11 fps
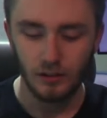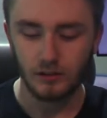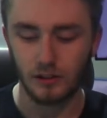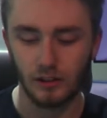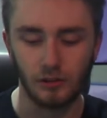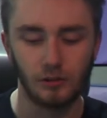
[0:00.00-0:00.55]

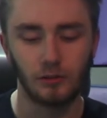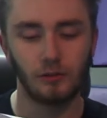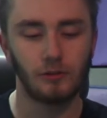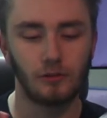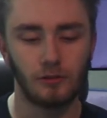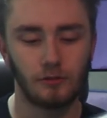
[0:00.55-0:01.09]
So,
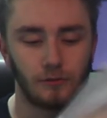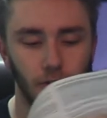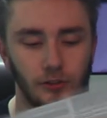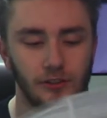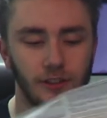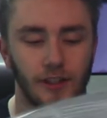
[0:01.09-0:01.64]

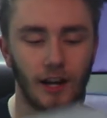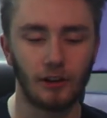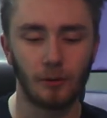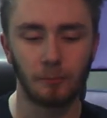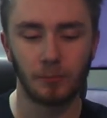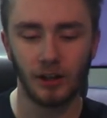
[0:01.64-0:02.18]
first thing out
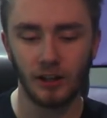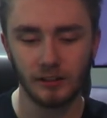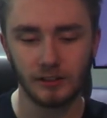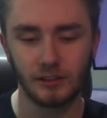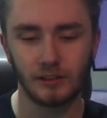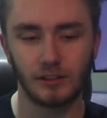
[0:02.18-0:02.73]
of the
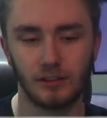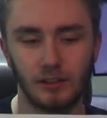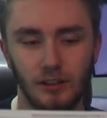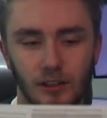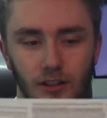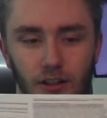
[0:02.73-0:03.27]
box
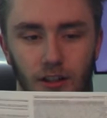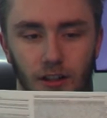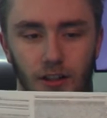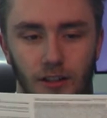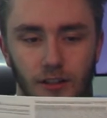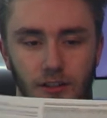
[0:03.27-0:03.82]

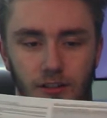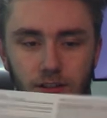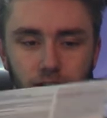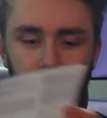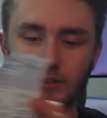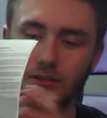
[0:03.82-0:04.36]

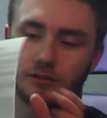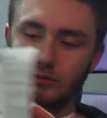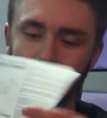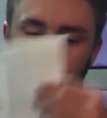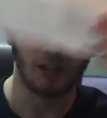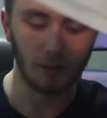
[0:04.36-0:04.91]
is
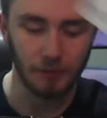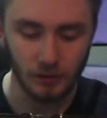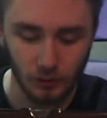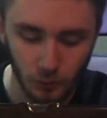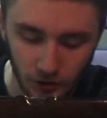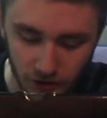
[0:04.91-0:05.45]
talking about
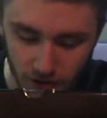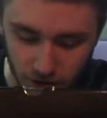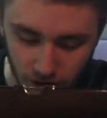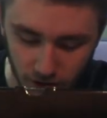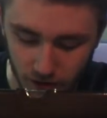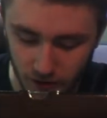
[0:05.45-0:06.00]
the
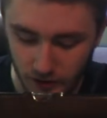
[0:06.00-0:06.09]
warranty.